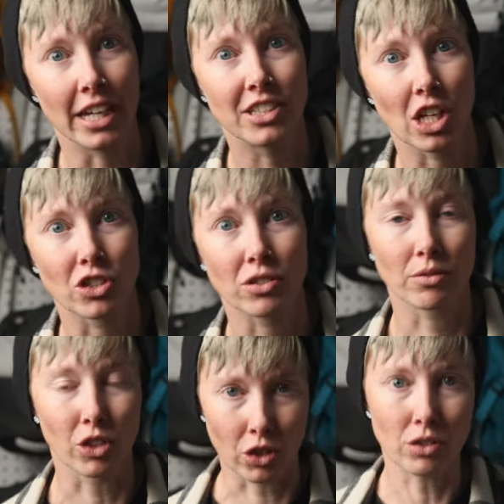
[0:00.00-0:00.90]
it does
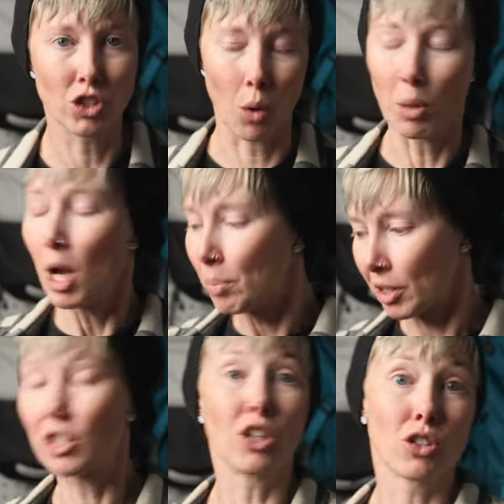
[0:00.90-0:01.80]
look dope,
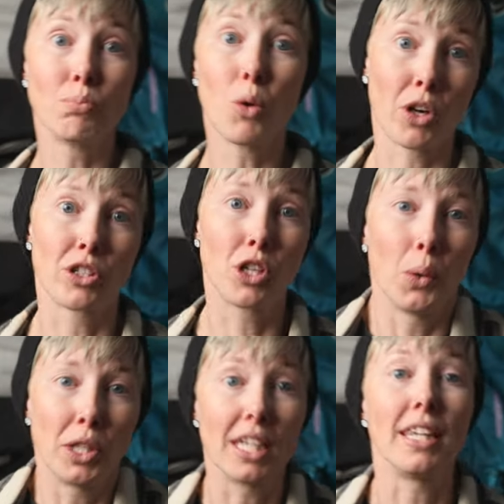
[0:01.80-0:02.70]
but there's more
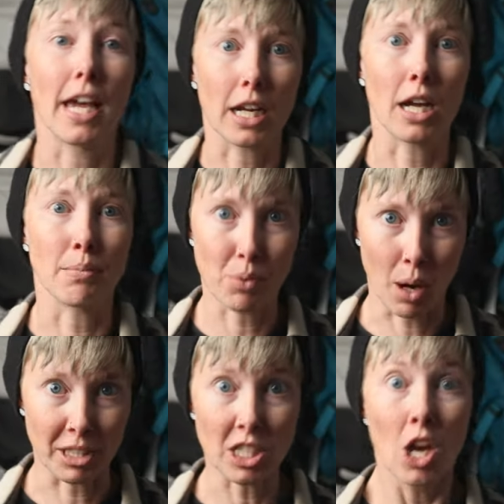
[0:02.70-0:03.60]
to it than that, I
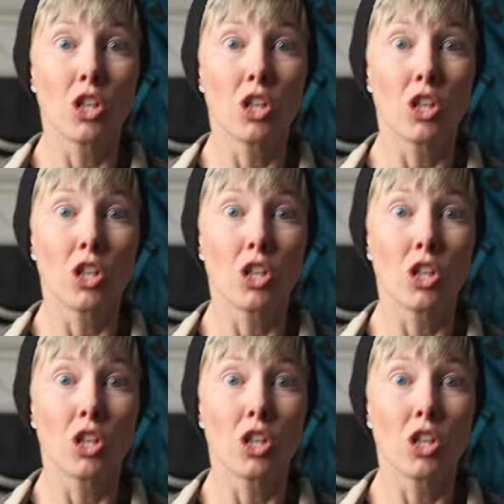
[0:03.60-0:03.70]
promise.